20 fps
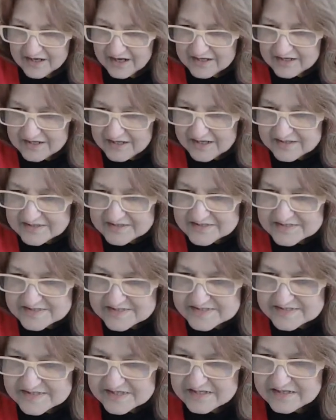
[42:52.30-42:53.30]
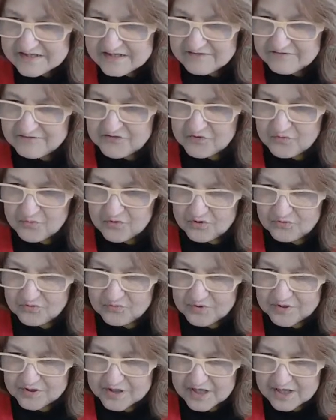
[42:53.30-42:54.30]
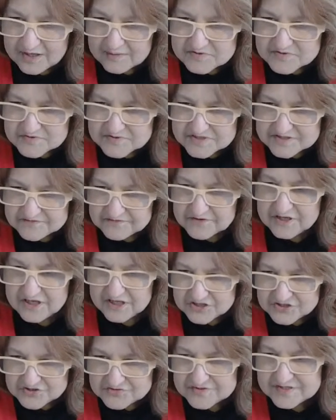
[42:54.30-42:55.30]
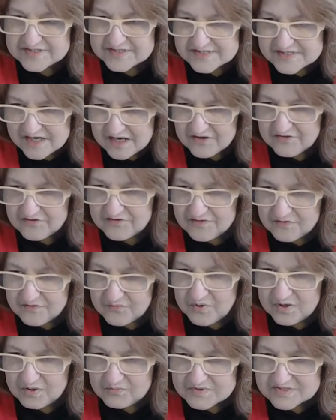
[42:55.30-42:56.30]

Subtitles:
I'd like to see if the world one comes with different countries other than what